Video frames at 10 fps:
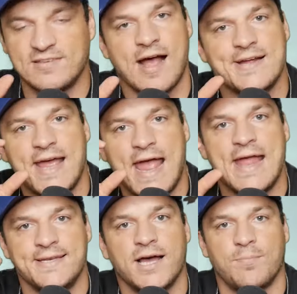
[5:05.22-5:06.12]
kind of
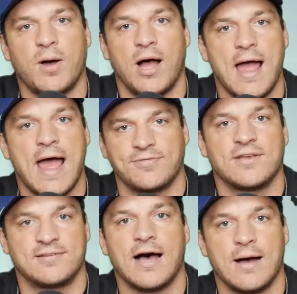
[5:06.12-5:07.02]
end up at the
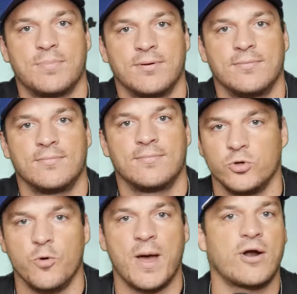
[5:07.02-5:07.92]
top.
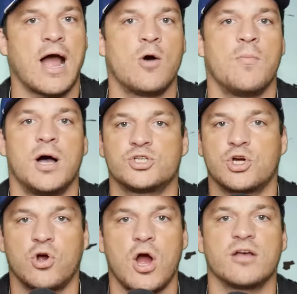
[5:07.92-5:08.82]
No matter how much
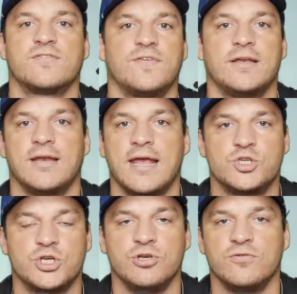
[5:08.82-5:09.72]
CrossFit
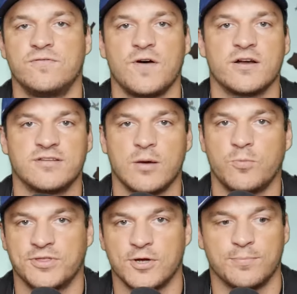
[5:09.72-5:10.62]
HQ fucks up
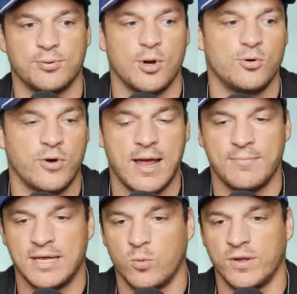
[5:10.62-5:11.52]
with their
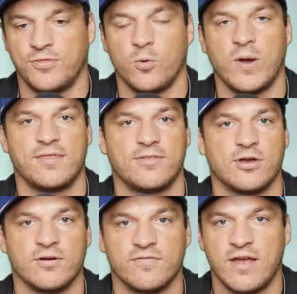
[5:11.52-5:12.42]
programming, with the way that
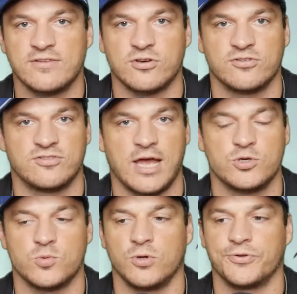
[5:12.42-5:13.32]
their events are
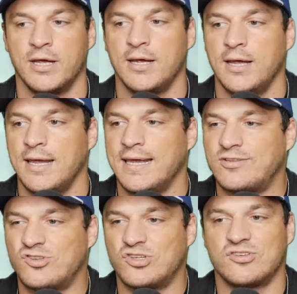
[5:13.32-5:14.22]
scheduled,
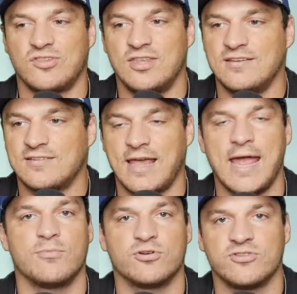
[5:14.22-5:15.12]
it's just these
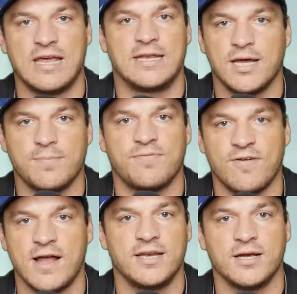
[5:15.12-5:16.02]
gamers end up
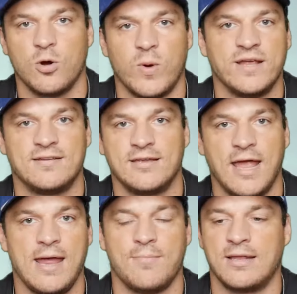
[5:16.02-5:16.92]
finding a way to
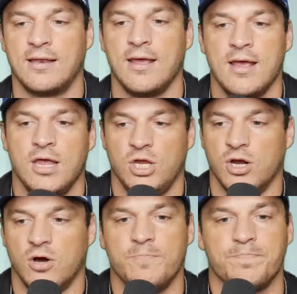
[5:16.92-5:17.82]
game. And, you
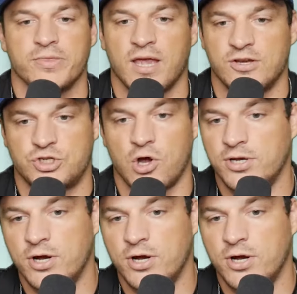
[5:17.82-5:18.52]
know, Sean